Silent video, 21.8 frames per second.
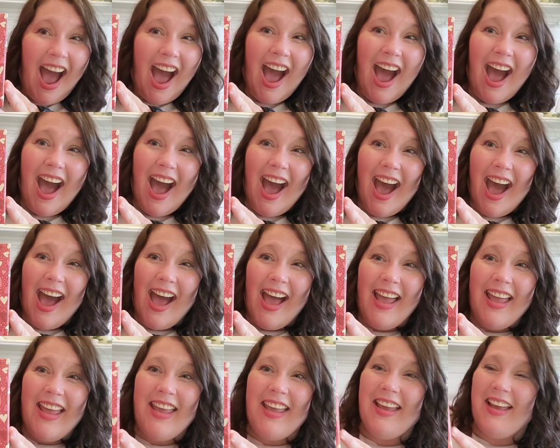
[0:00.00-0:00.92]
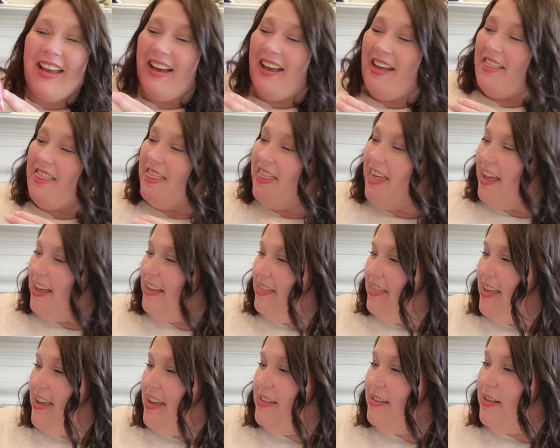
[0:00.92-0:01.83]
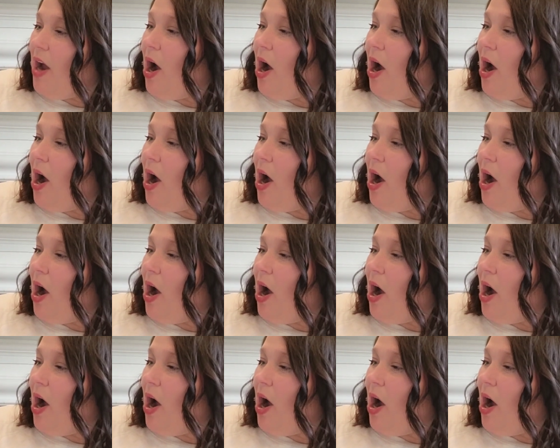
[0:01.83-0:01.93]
I think these